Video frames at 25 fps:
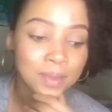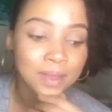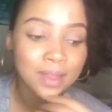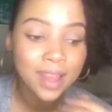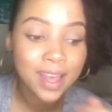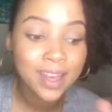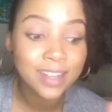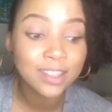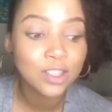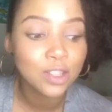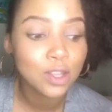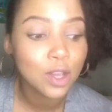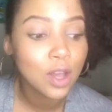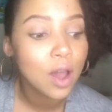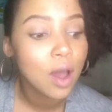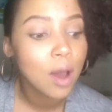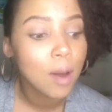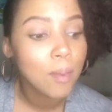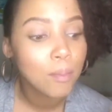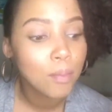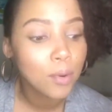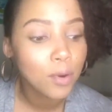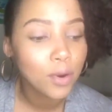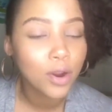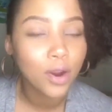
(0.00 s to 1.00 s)
Let's
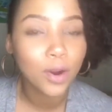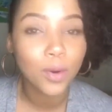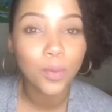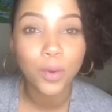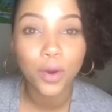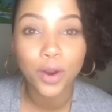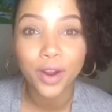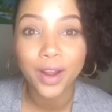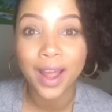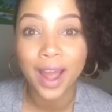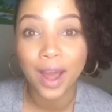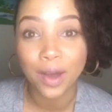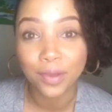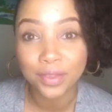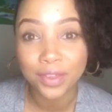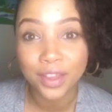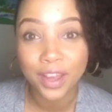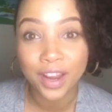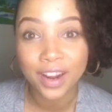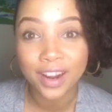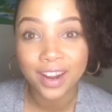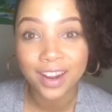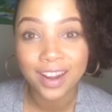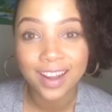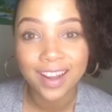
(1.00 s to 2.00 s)
put our work out
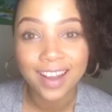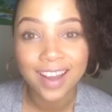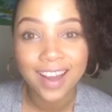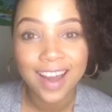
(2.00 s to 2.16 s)
there.